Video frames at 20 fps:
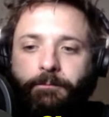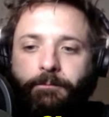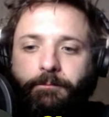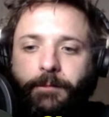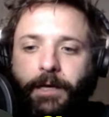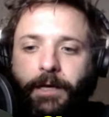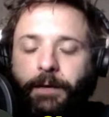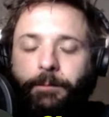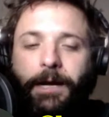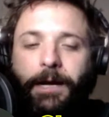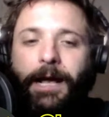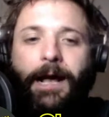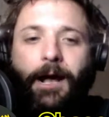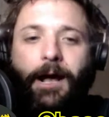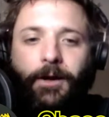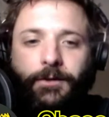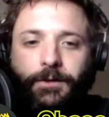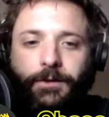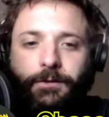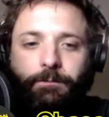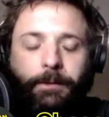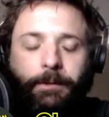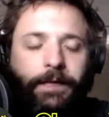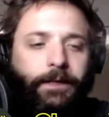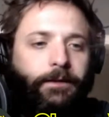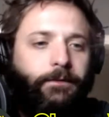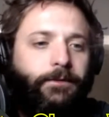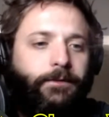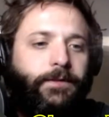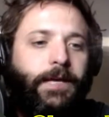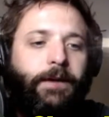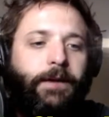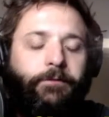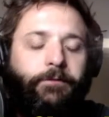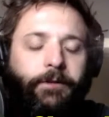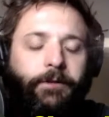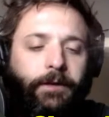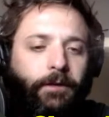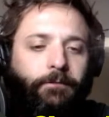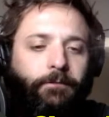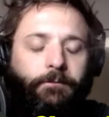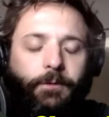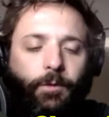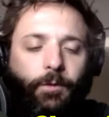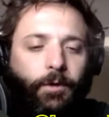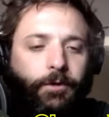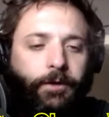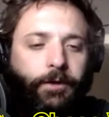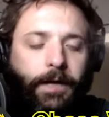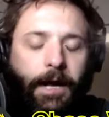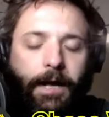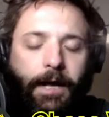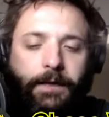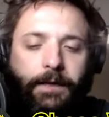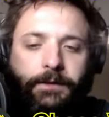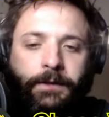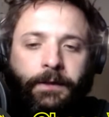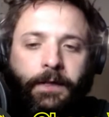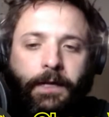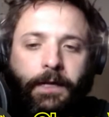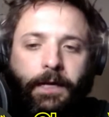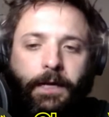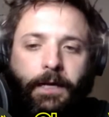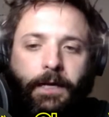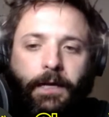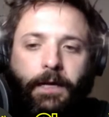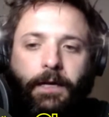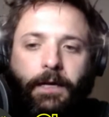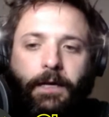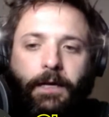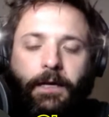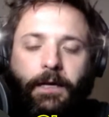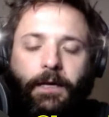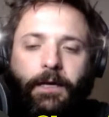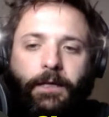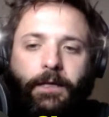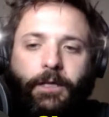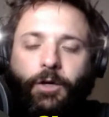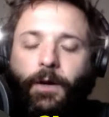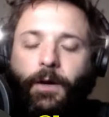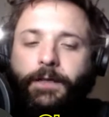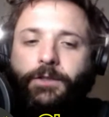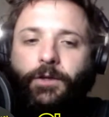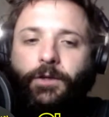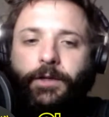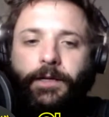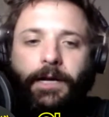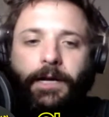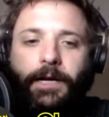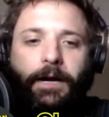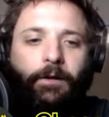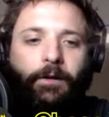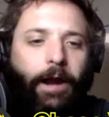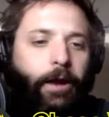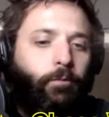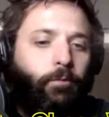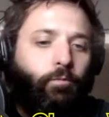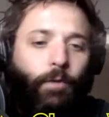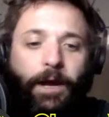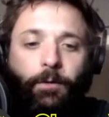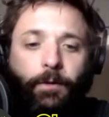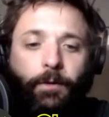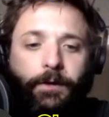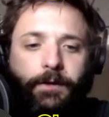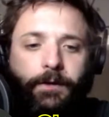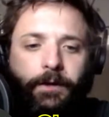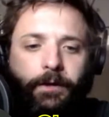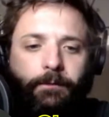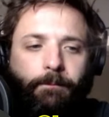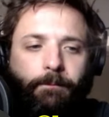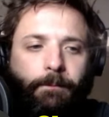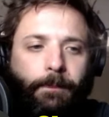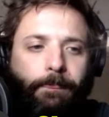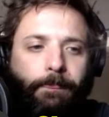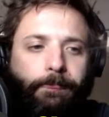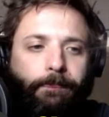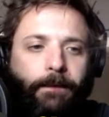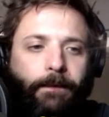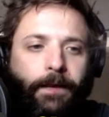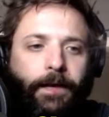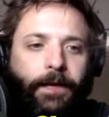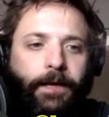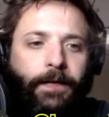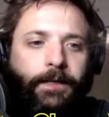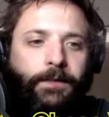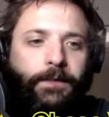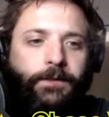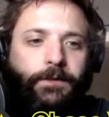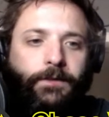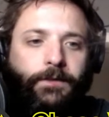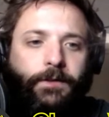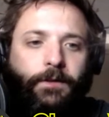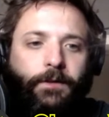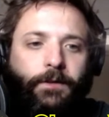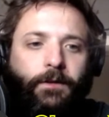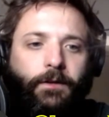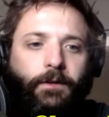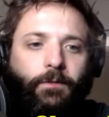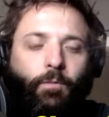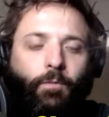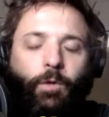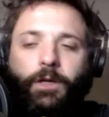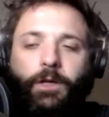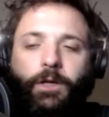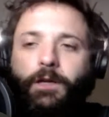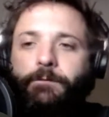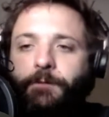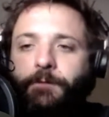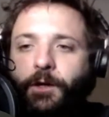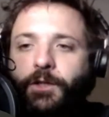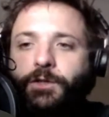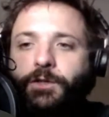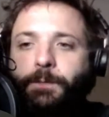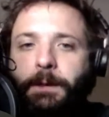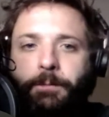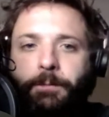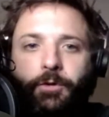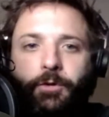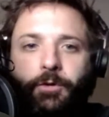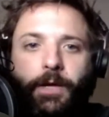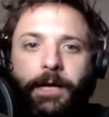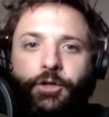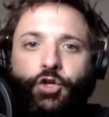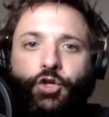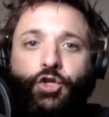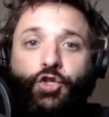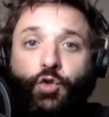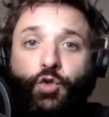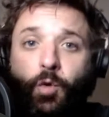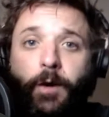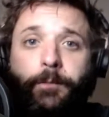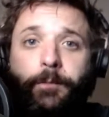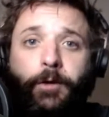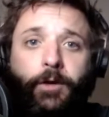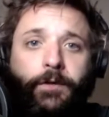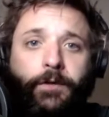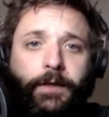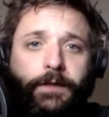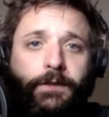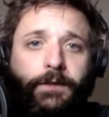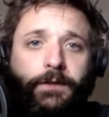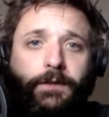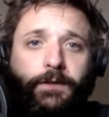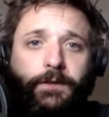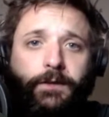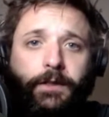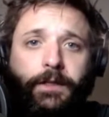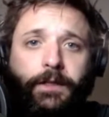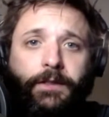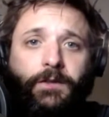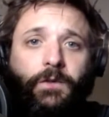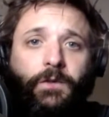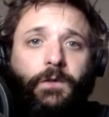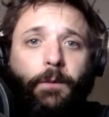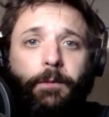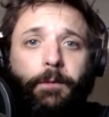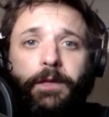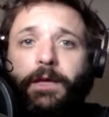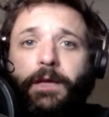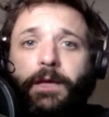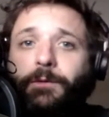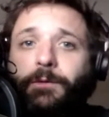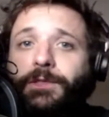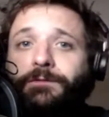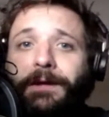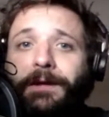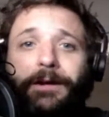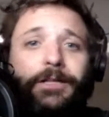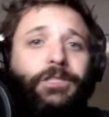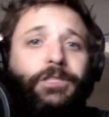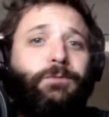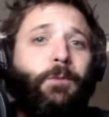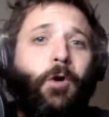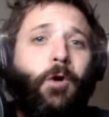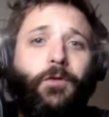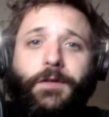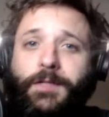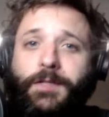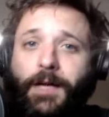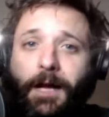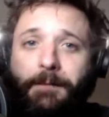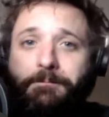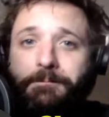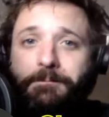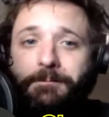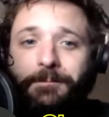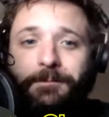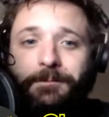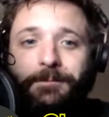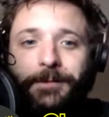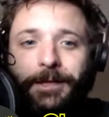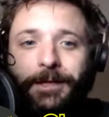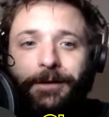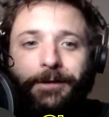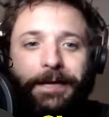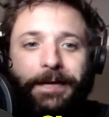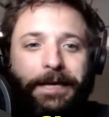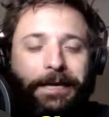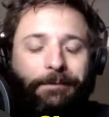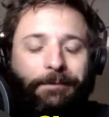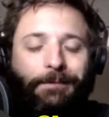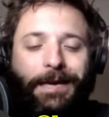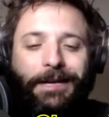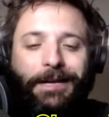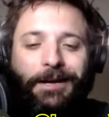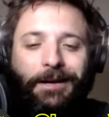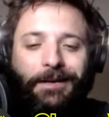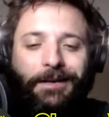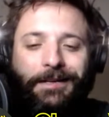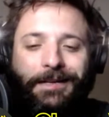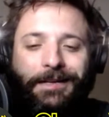in my house, me and Devin and a few other guys. And, I took it and I ran with it. And one of the first people to actually join me on this is somebody that was very small at the time. He made a